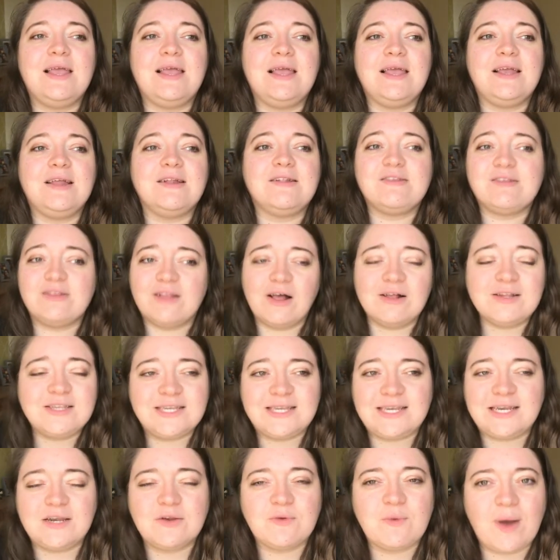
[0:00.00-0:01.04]
It's
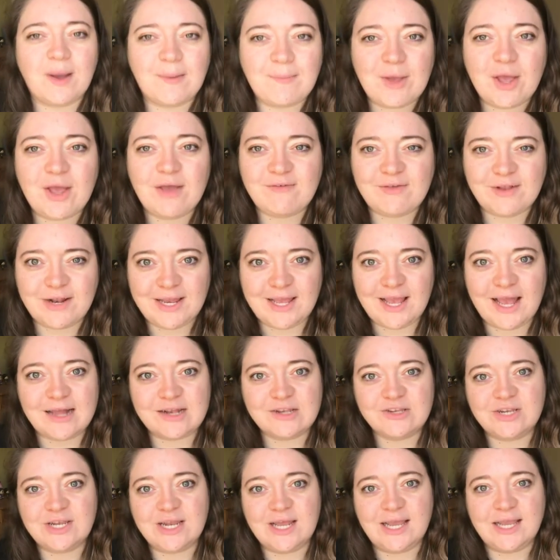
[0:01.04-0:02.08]
slotted in quite perfectly
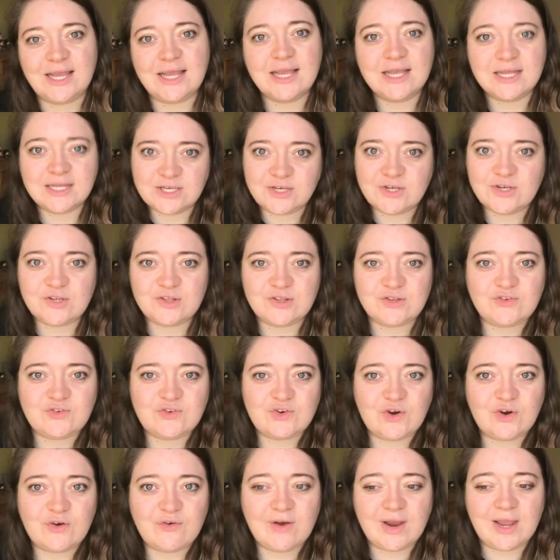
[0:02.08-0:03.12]
actually into the
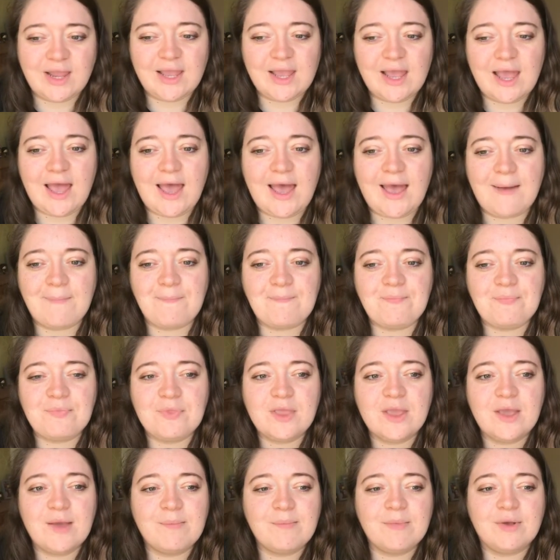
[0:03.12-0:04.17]
story,
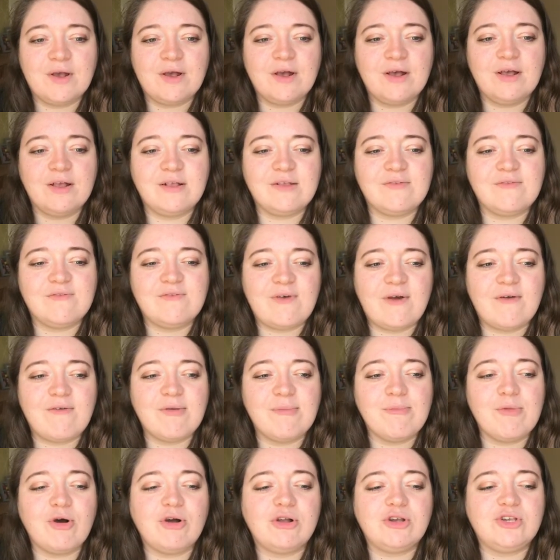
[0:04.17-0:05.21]
because very
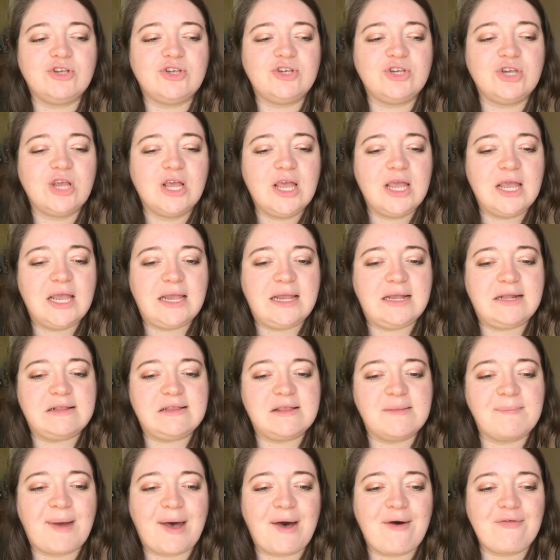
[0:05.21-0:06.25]
much it's
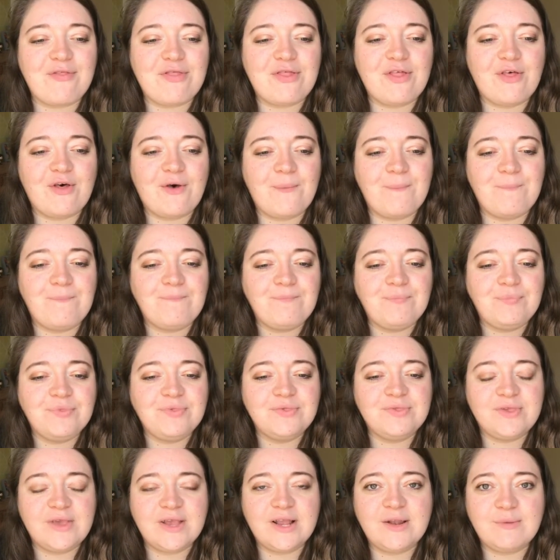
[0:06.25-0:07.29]
about them
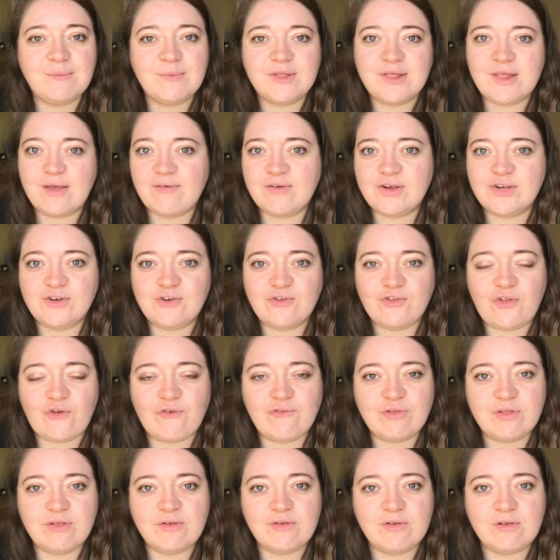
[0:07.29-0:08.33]
dealing with their issues
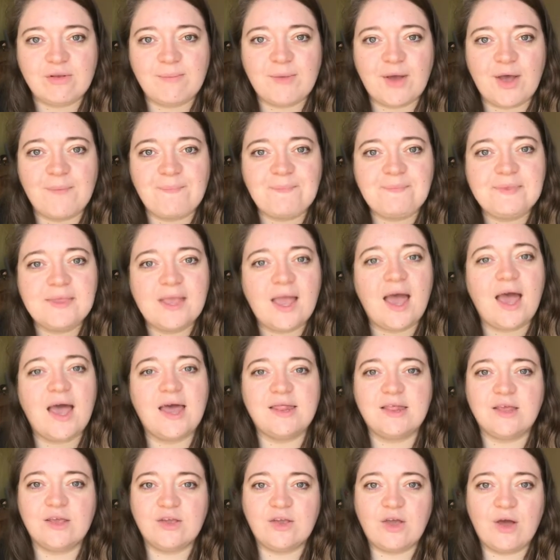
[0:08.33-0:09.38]
over the summer
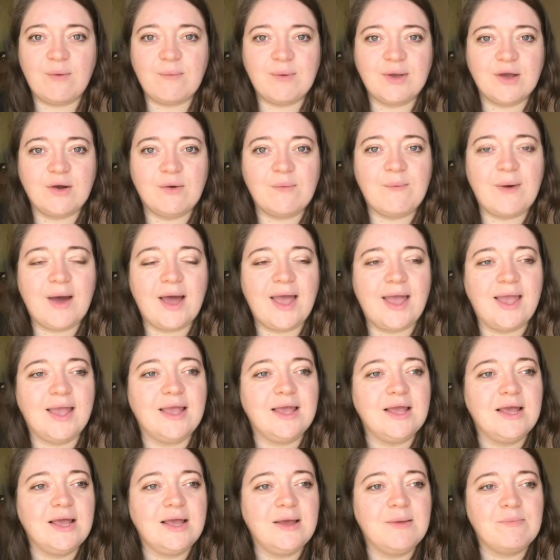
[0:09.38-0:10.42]
and then going away,
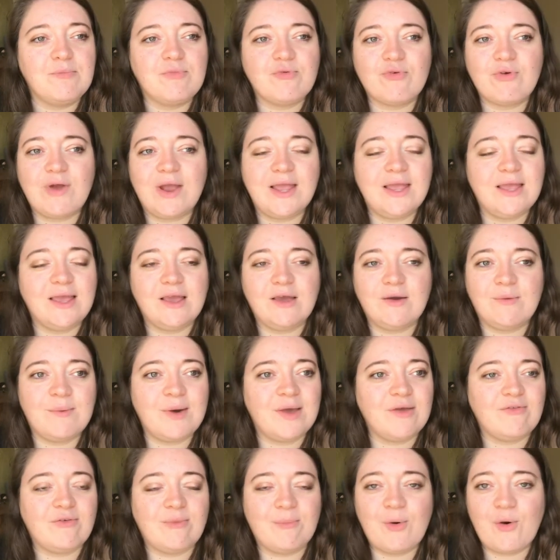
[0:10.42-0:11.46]
breaking
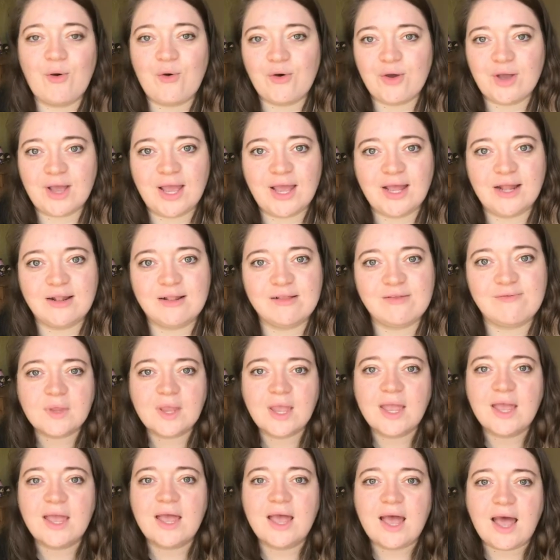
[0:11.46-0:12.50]
away from Hawkins.
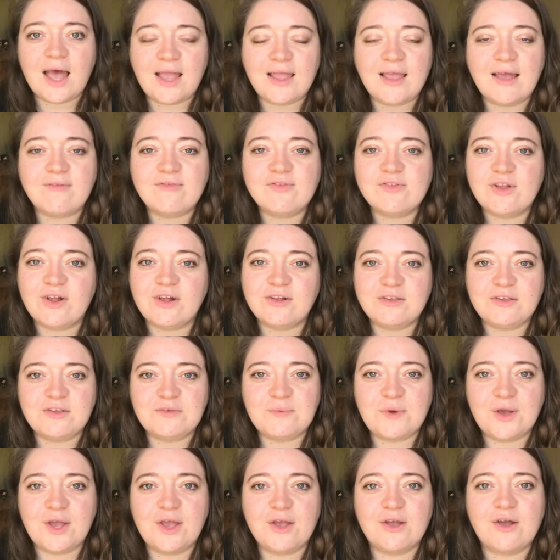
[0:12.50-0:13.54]
I have started
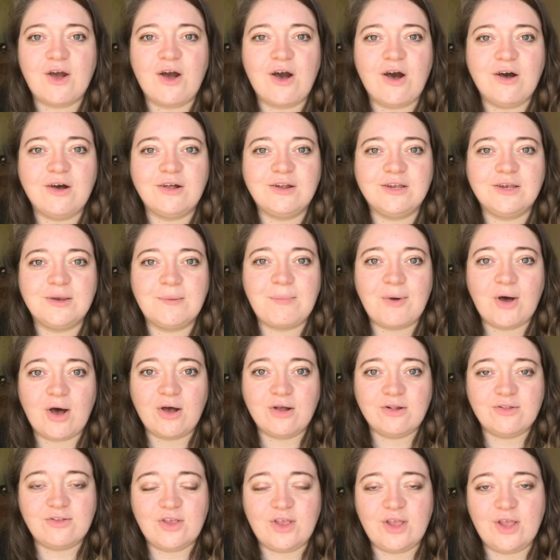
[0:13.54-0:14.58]
work on
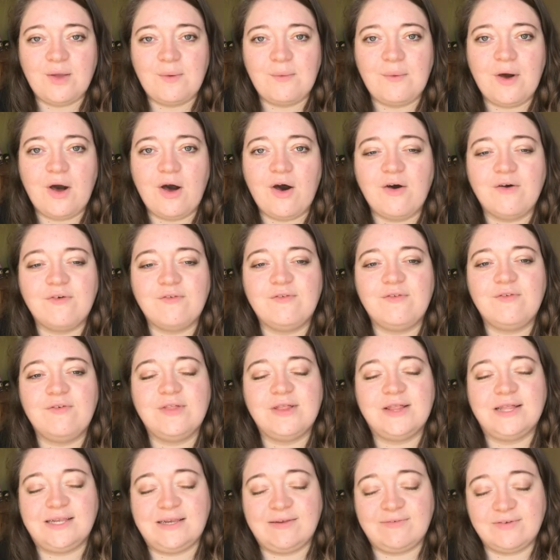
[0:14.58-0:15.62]
part 2 of
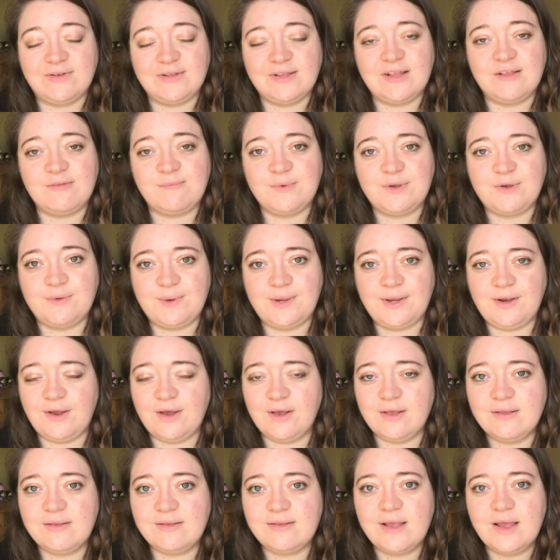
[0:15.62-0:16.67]
The Differences Between
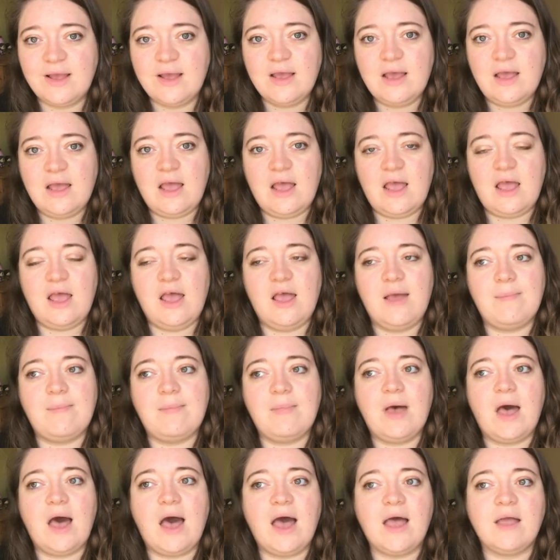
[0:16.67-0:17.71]
Us.
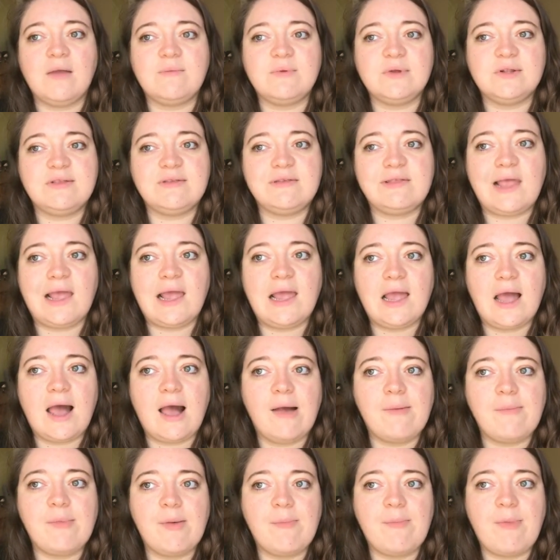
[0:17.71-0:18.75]
I would say
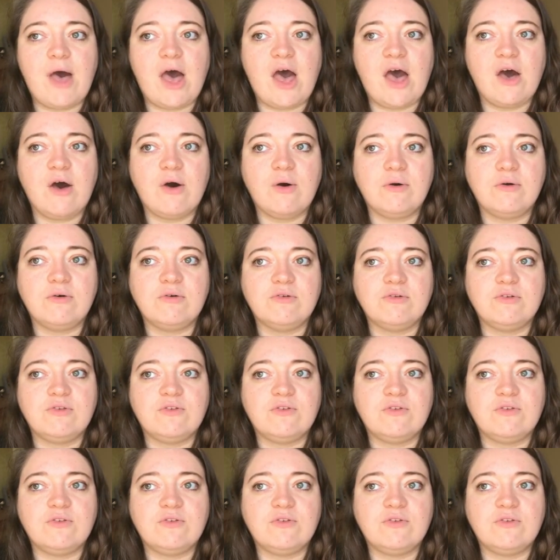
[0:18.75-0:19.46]
I'm about